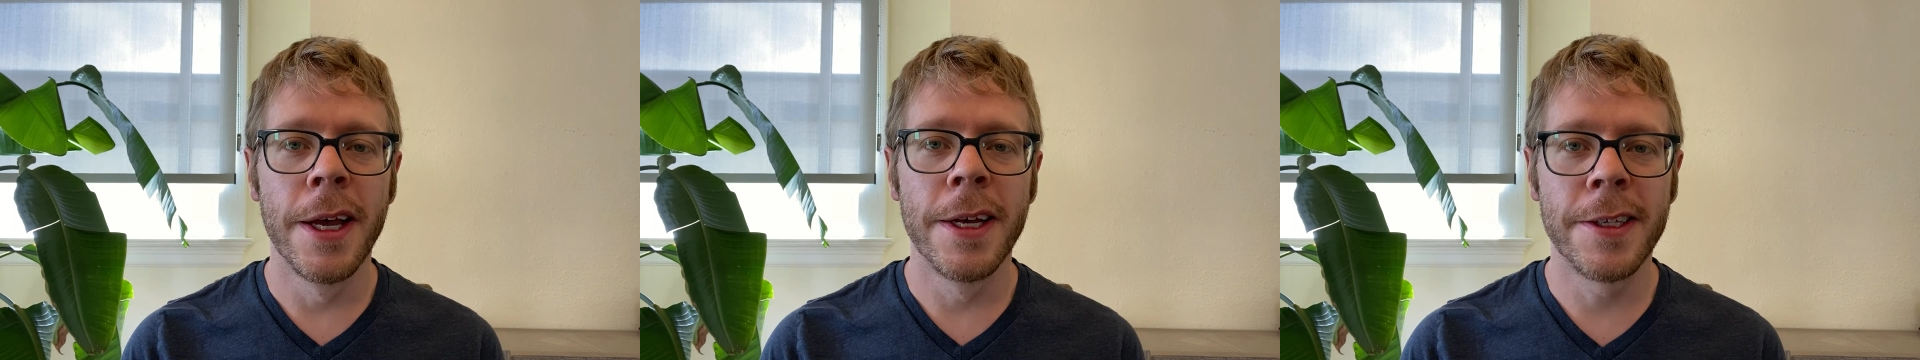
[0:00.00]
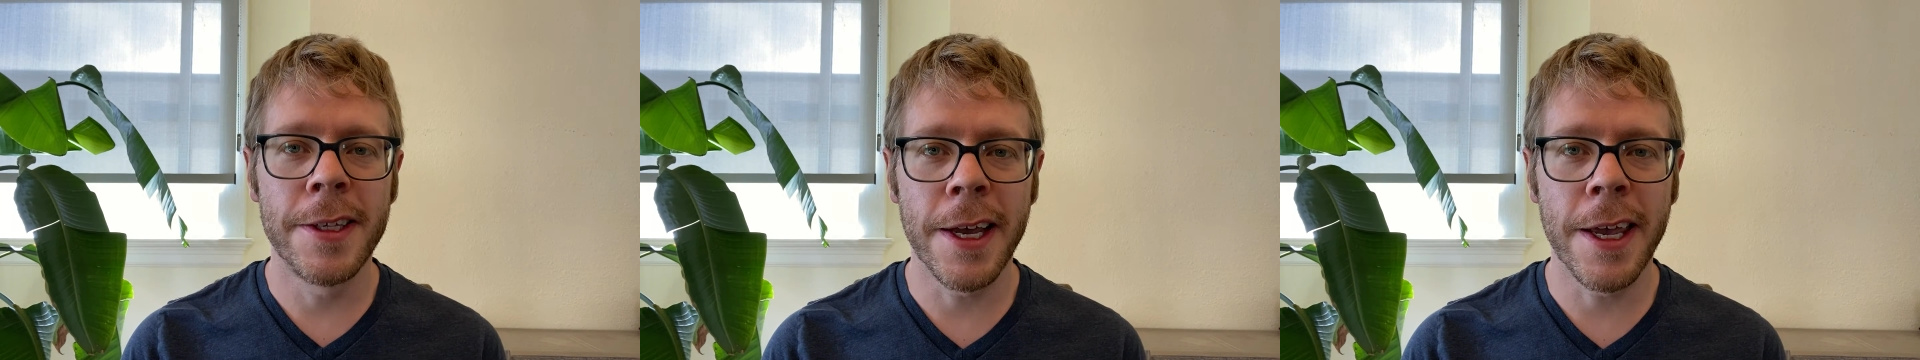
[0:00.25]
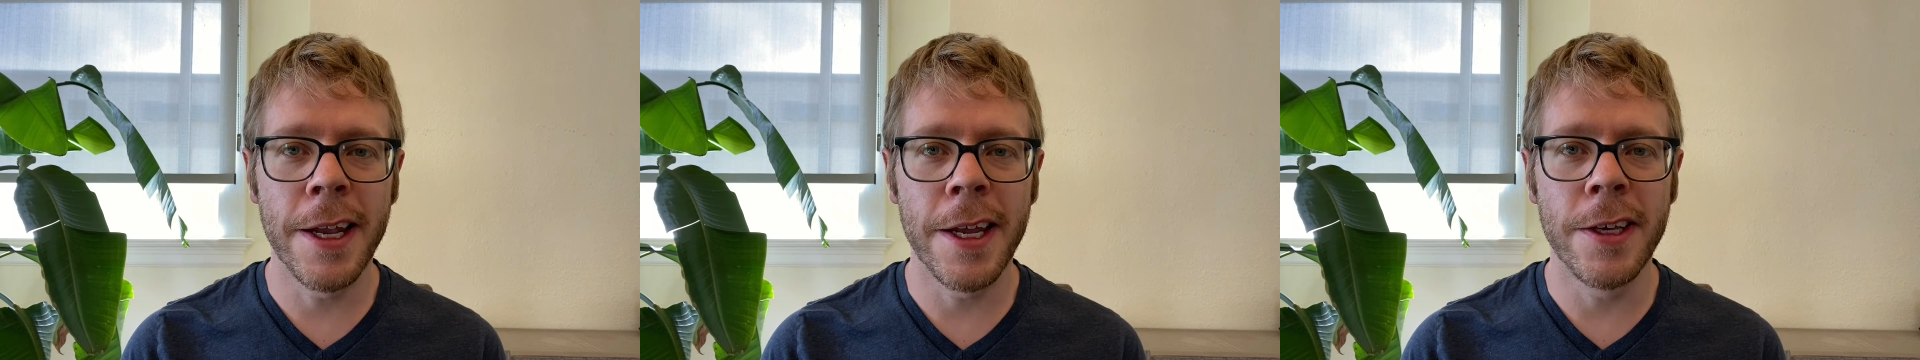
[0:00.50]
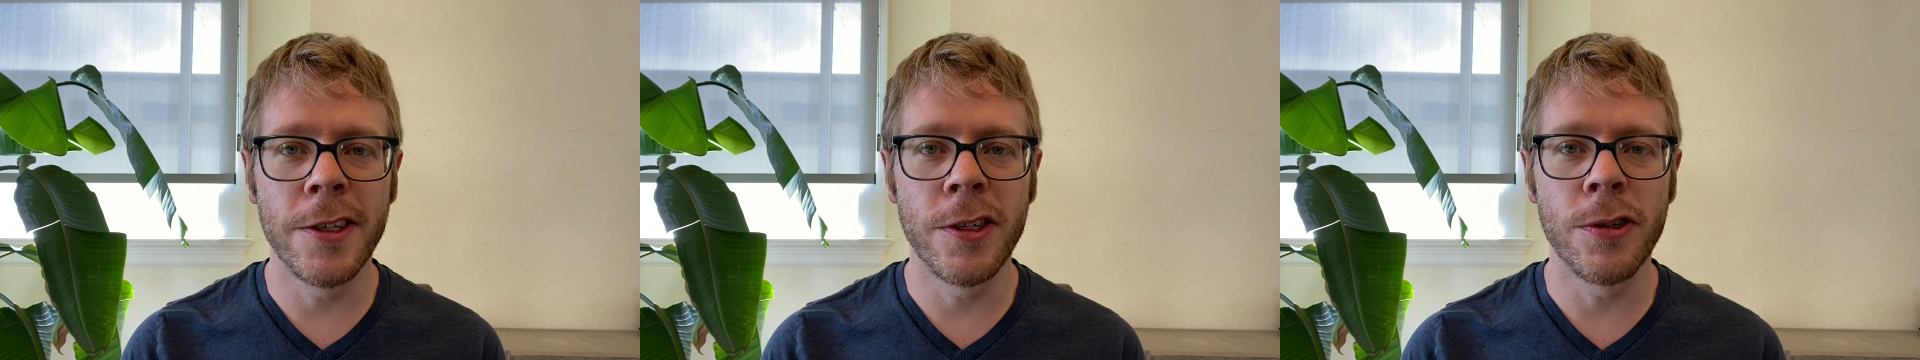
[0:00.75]
Second
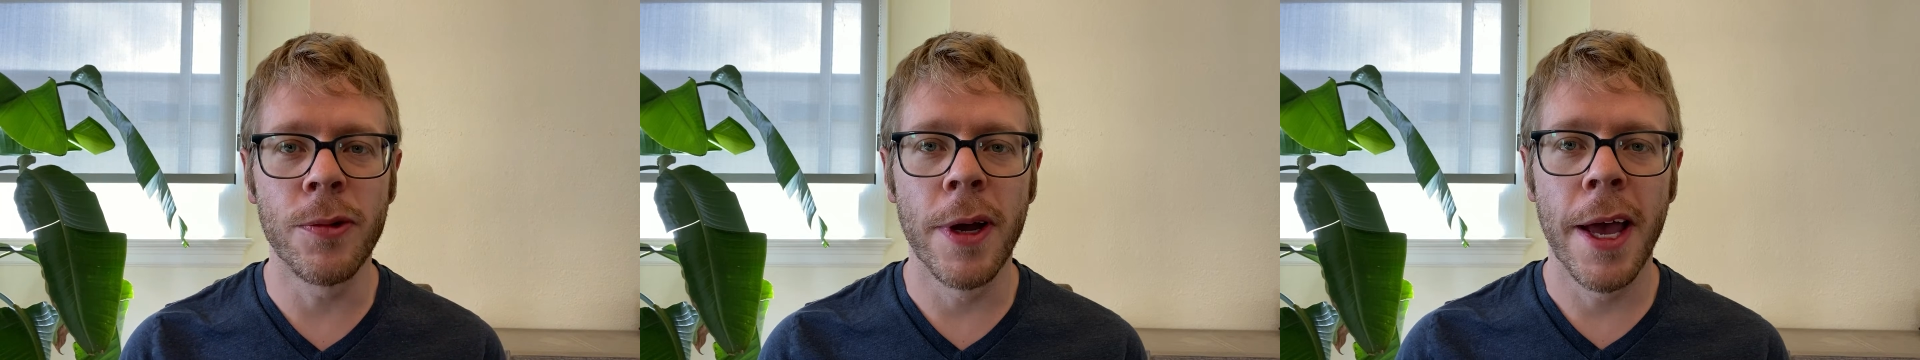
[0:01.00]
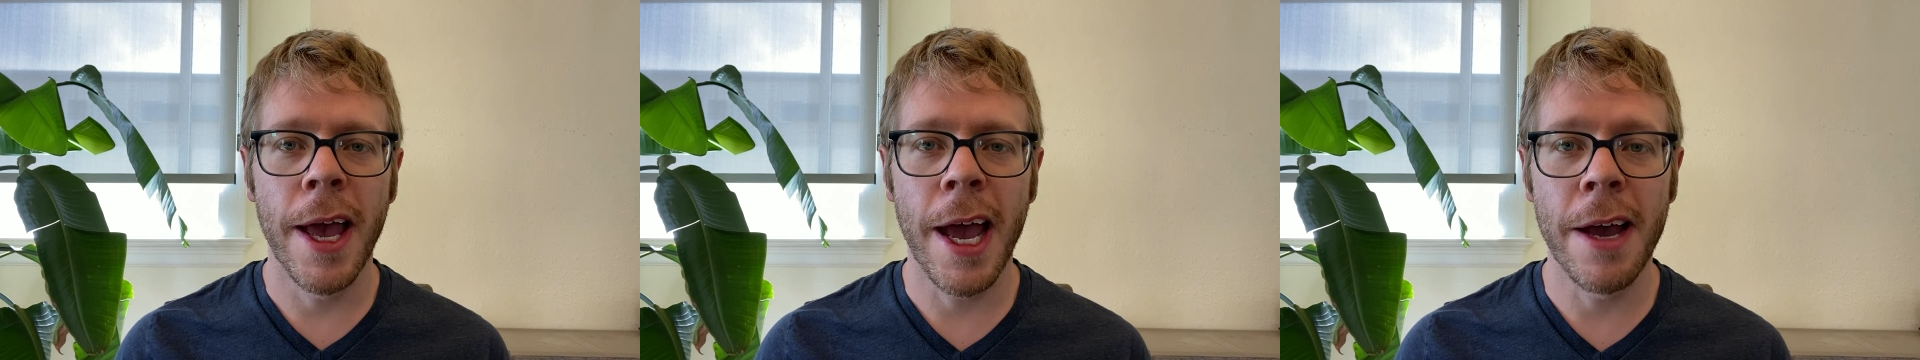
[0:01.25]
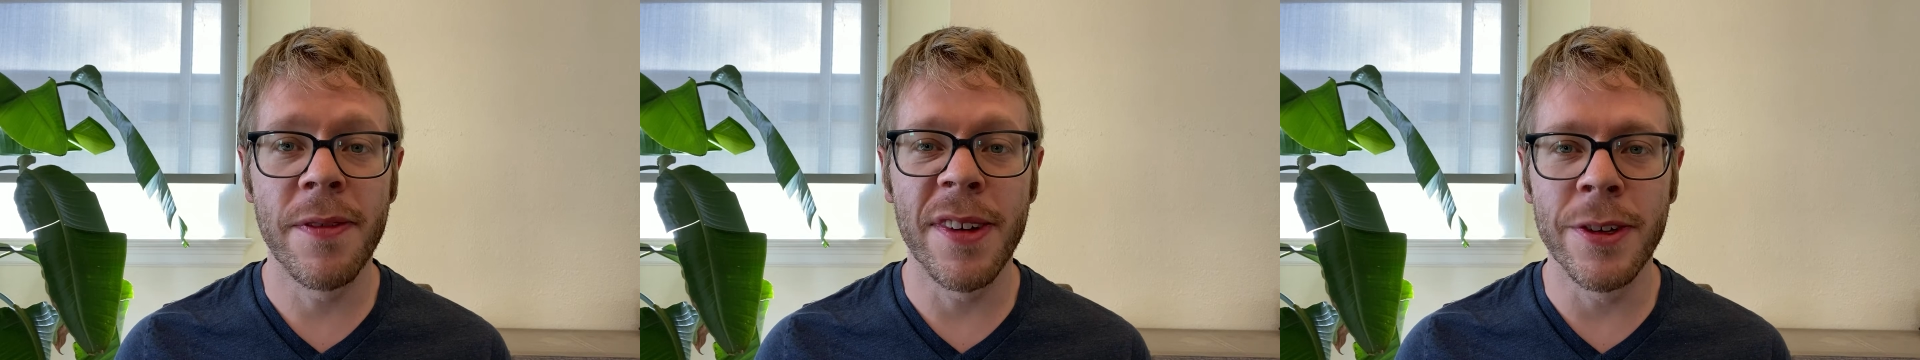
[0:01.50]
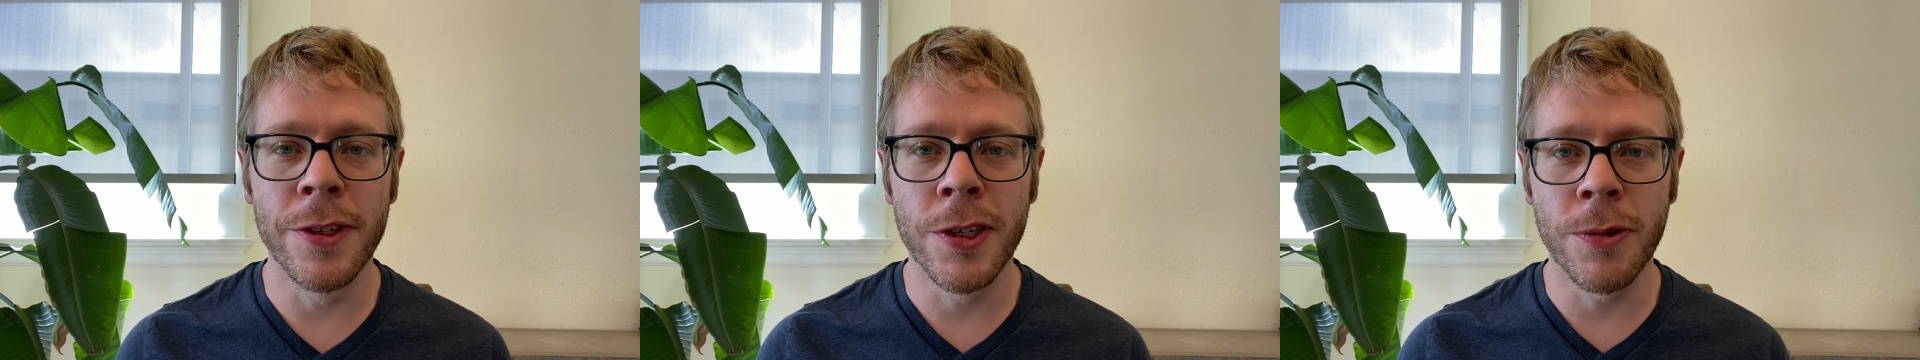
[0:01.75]
is to have
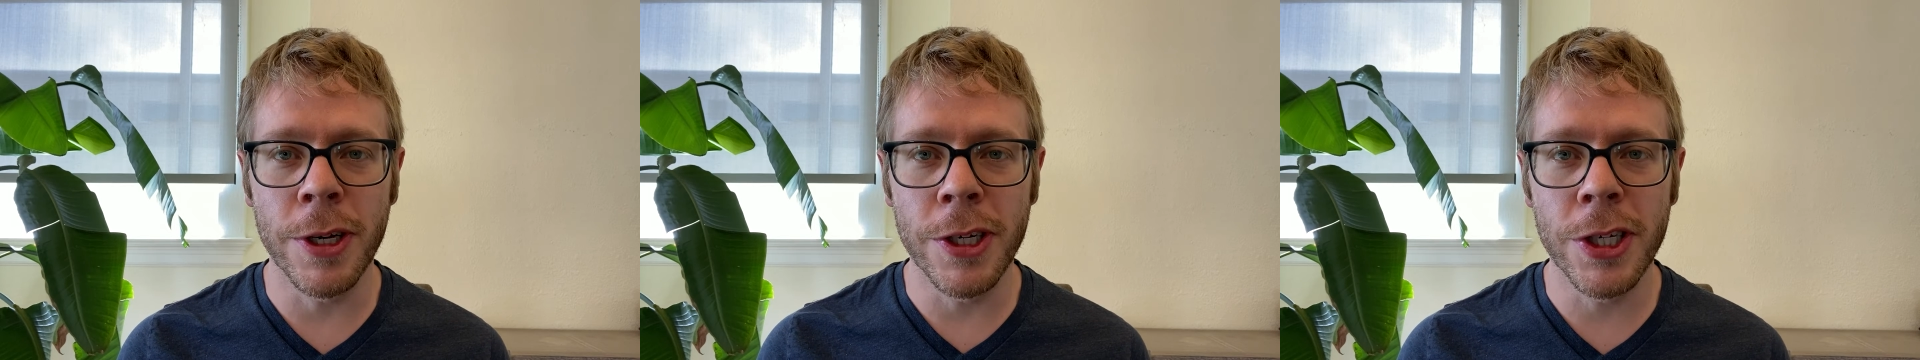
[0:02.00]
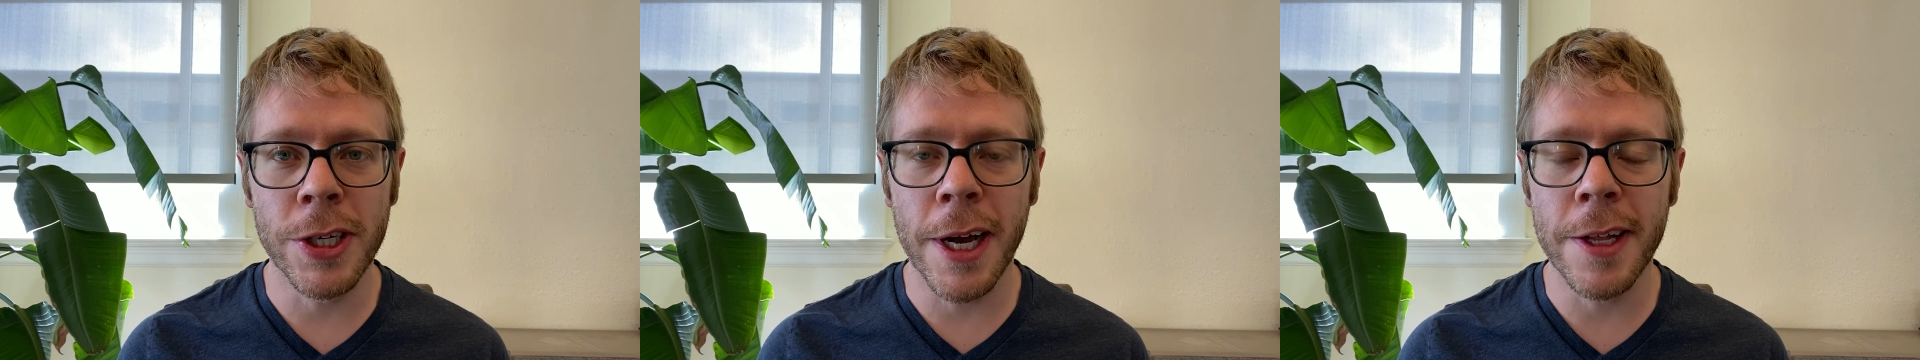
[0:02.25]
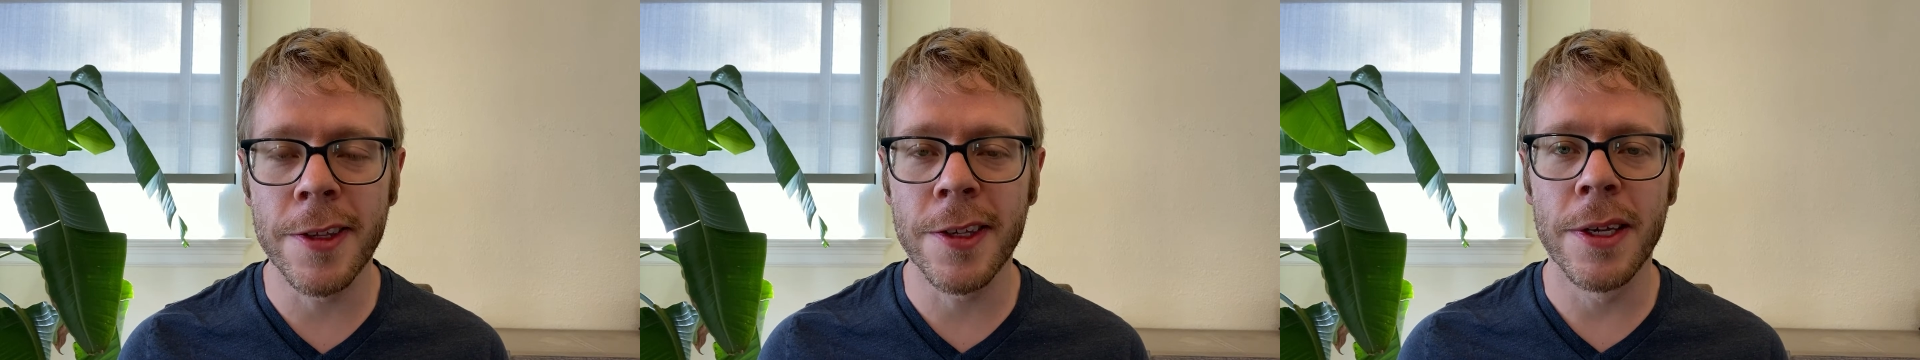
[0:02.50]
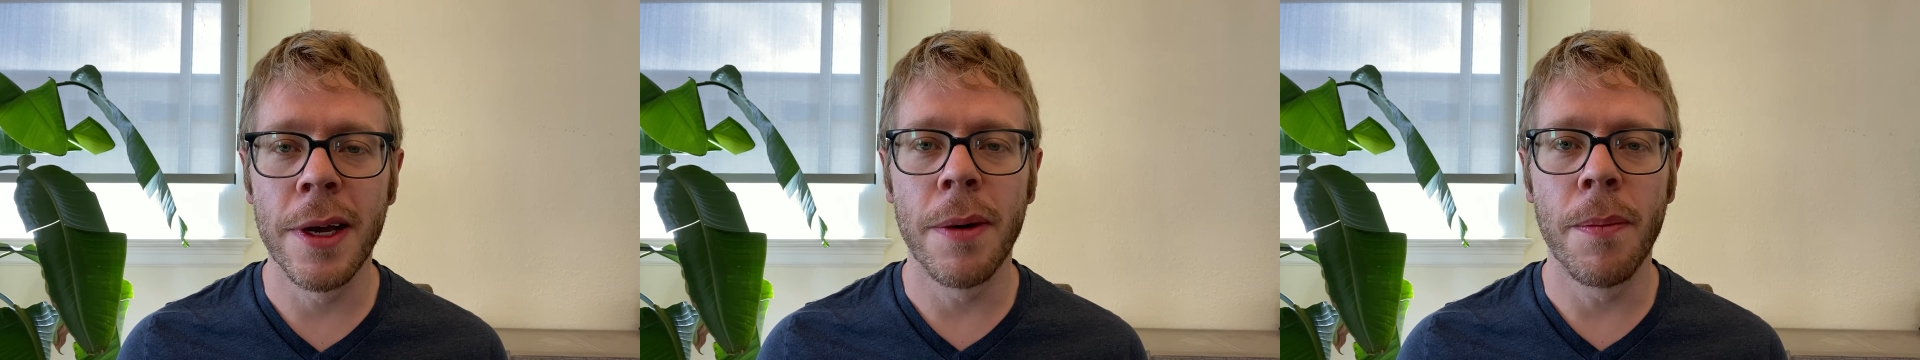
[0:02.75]
screenshots,